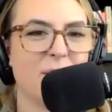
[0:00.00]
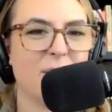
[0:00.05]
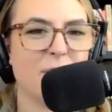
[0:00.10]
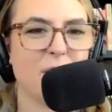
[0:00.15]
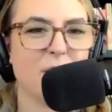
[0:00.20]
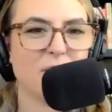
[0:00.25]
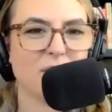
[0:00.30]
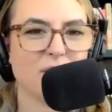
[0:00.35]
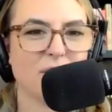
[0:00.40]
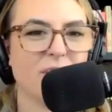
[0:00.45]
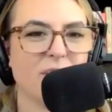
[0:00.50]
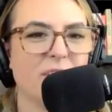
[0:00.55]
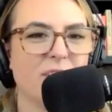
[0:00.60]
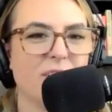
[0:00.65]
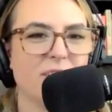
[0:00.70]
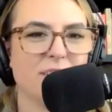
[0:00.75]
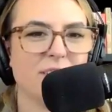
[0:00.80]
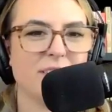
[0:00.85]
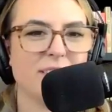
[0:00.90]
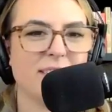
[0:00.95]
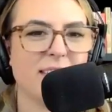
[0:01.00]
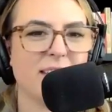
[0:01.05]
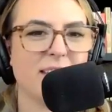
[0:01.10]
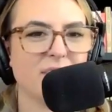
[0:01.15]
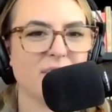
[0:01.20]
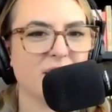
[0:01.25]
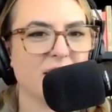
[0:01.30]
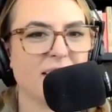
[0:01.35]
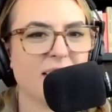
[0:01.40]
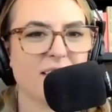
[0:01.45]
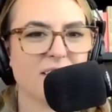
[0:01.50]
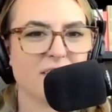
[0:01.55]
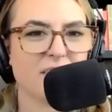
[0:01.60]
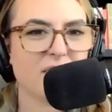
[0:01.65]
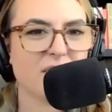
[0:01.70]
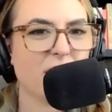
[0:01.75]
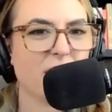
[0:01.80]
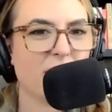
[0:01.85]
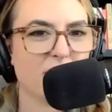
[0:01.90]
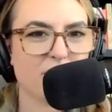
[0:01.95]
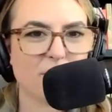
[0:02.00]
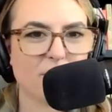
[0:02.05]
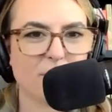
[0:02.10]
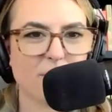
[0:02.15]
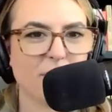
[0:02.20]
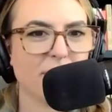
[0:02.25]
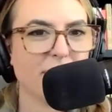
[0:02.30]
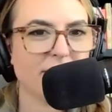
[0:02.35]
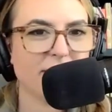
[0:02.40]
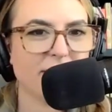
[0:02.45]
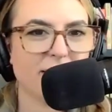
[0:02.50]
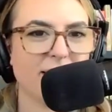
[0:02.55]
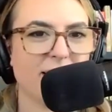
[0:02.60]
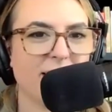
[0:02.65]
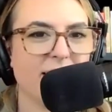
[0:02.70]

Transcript: Emotional safety is so important.